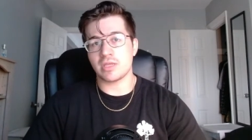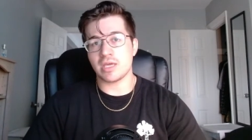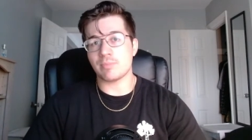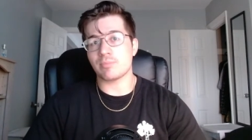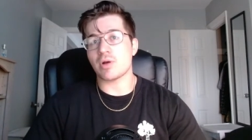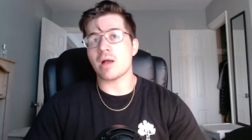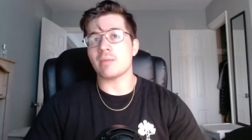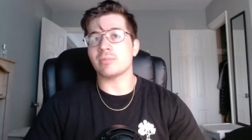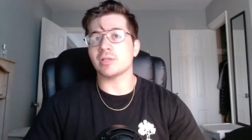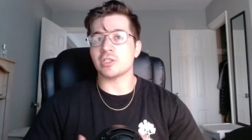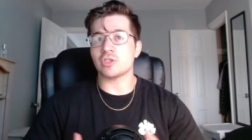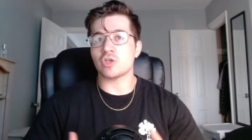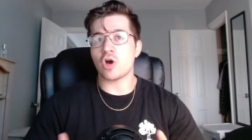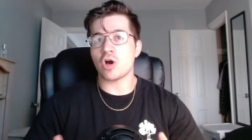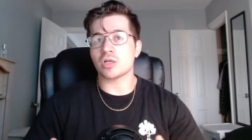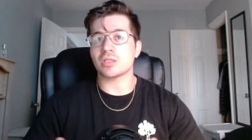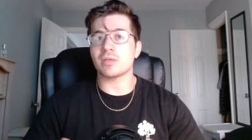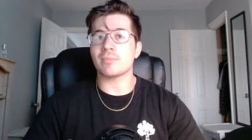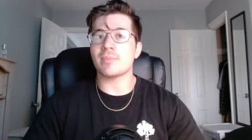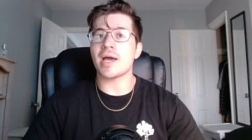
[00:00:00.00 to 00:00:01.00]
They probably
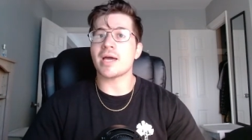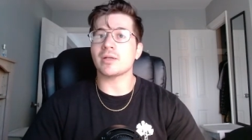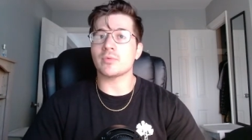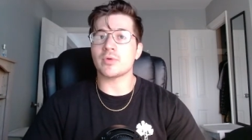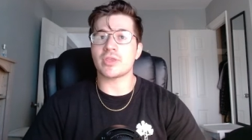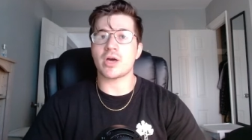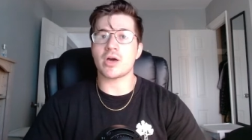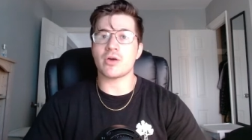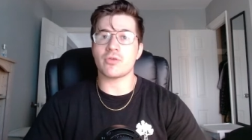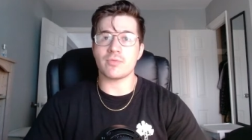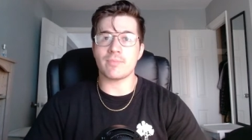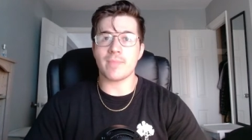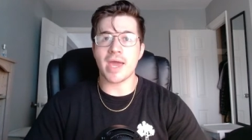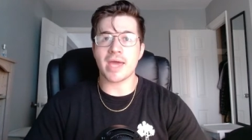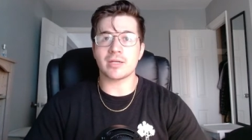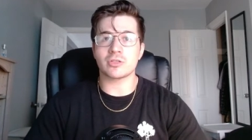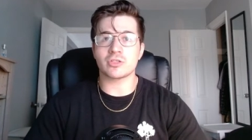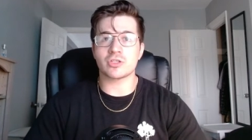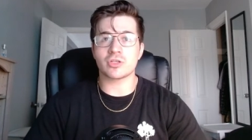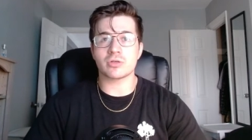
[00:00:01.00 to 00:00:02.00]
talked about it with other
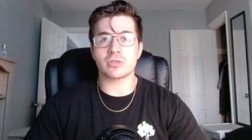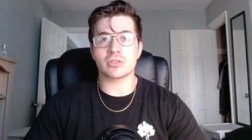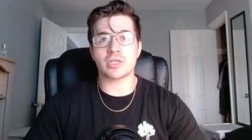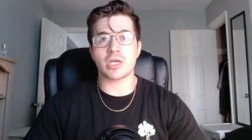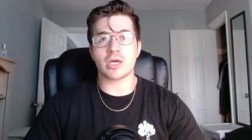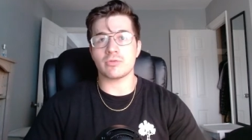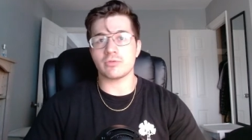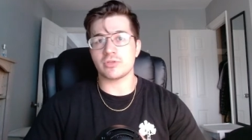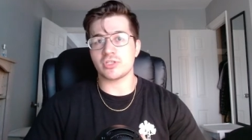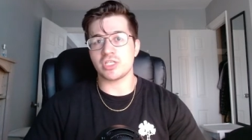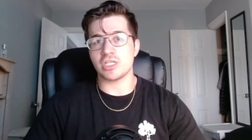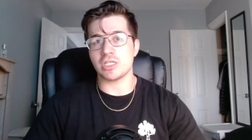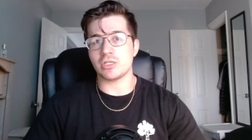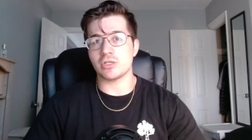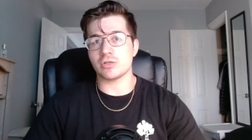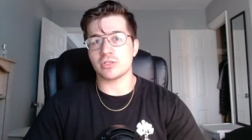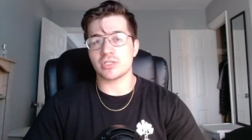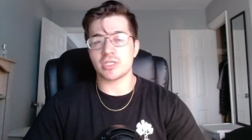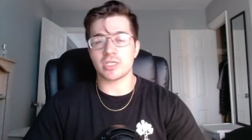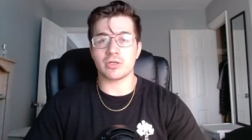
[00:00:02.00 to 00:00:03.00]
managers, other
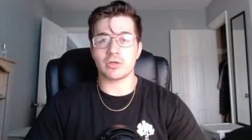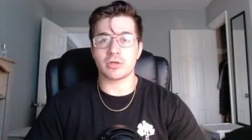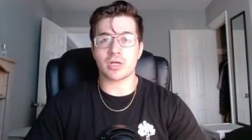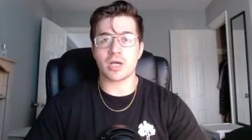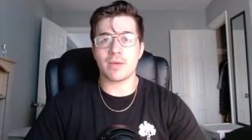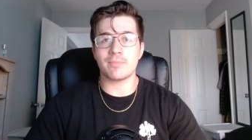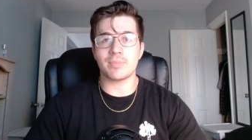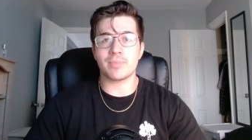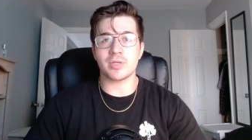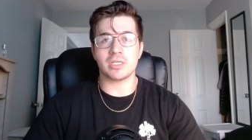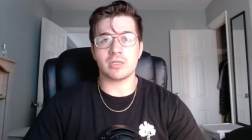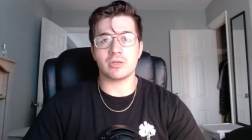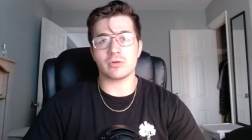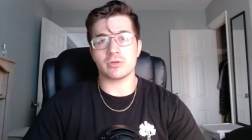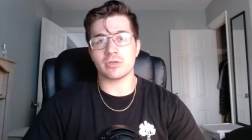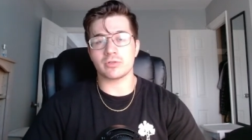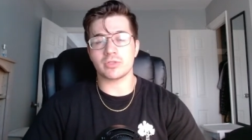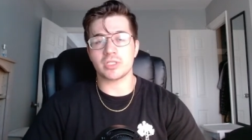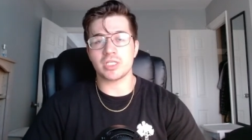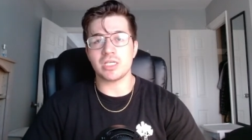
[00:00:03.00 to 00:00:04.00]
seniors at your company or
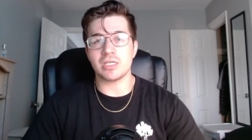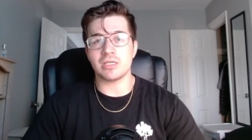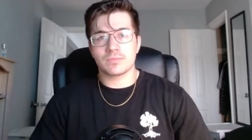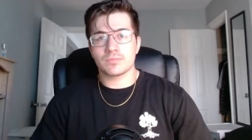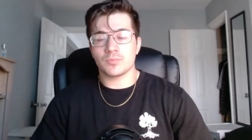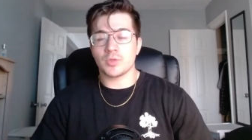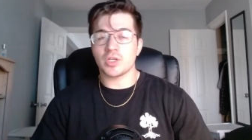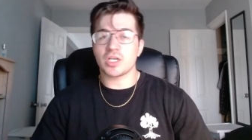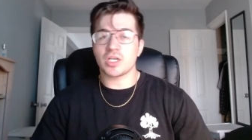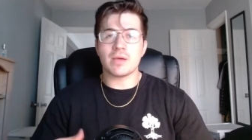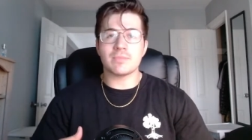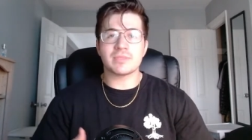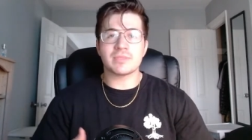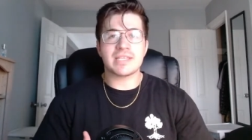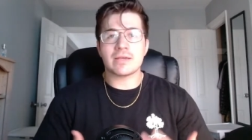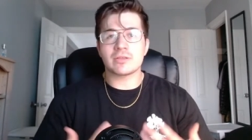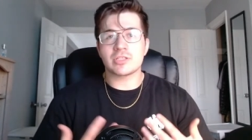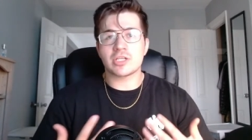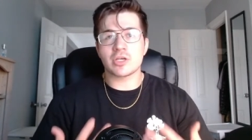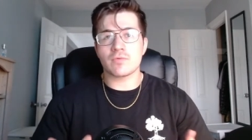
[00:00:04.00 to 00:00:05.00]
your team. When it comes
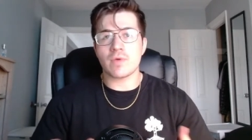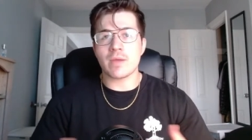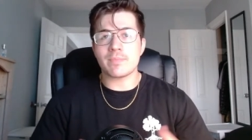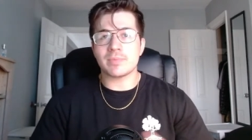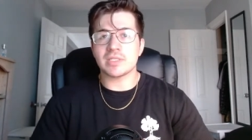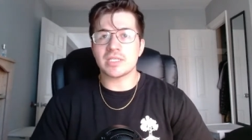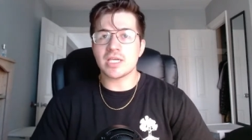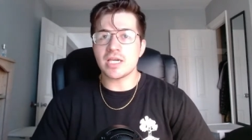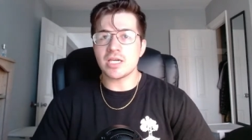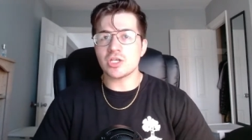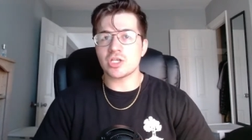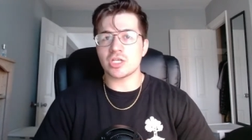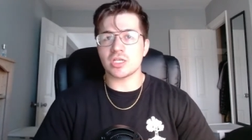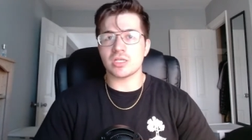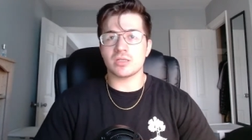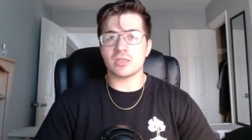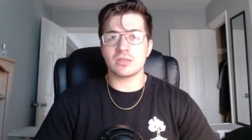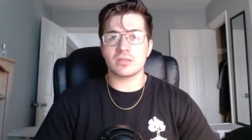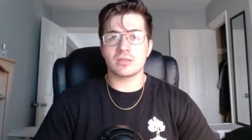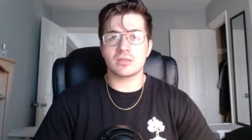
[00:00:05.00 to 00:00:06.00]
down to your
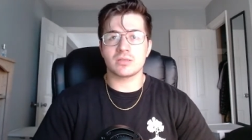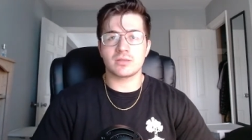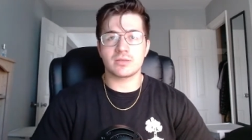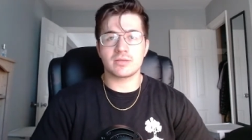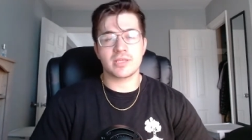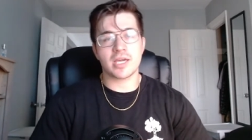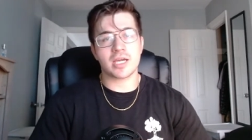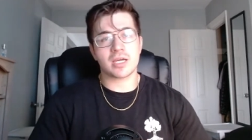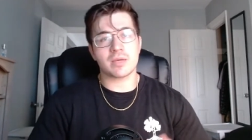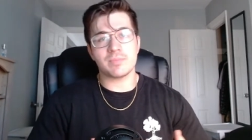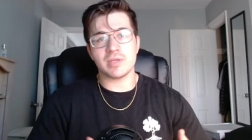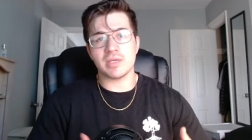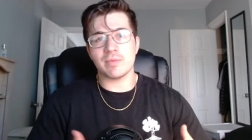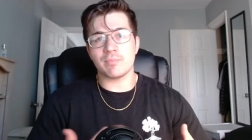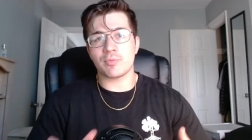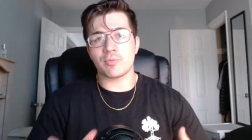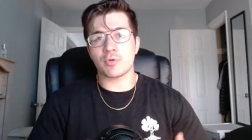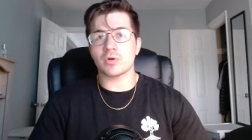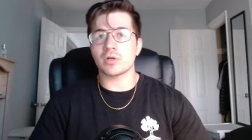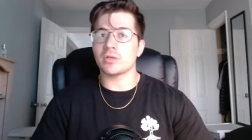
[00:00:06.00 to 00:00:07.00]
reputation, that could be
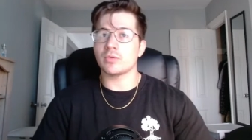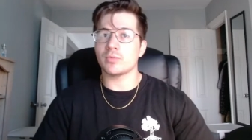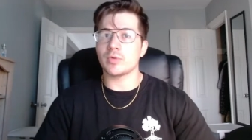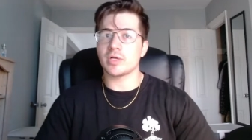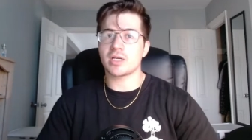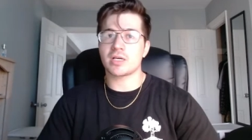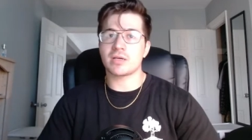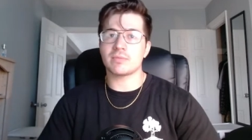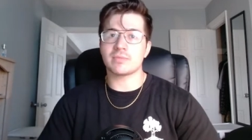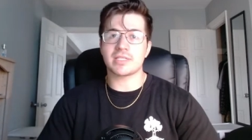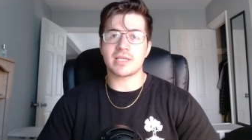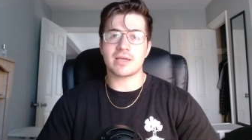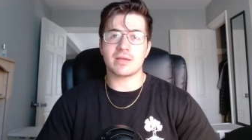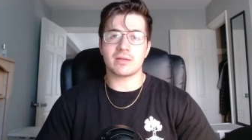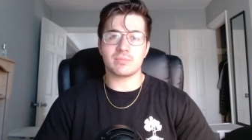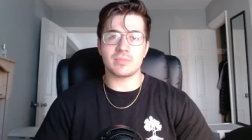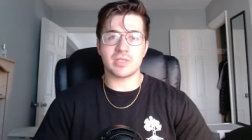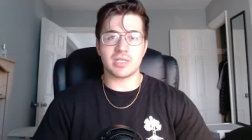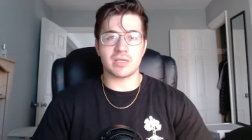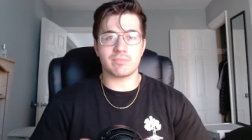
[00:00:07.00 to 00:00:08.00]
important when it comes down to
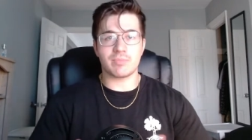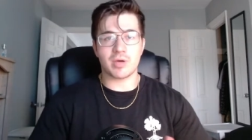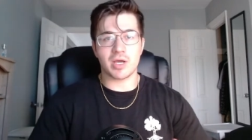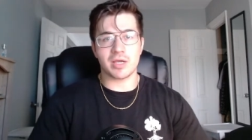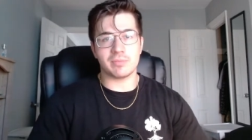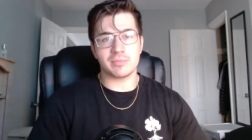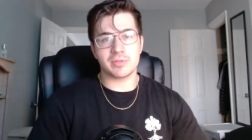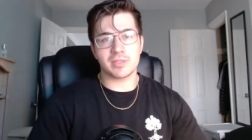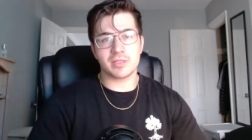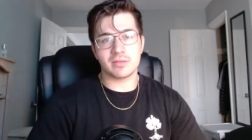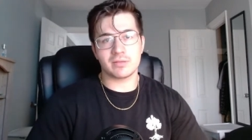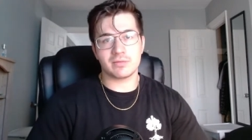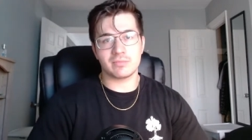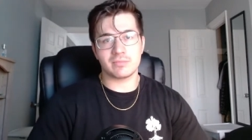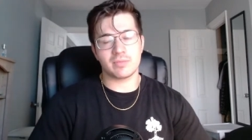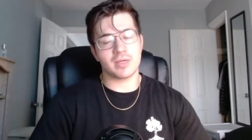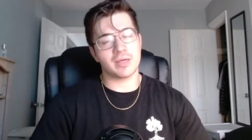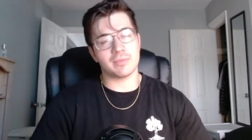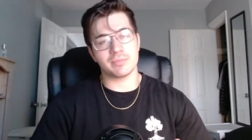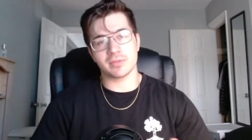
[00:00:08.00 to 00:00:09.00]
being piped,
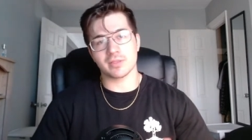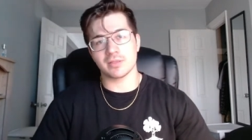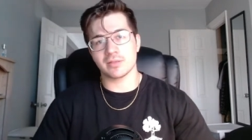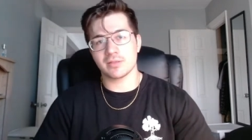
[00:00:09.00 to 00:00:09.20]
pipped.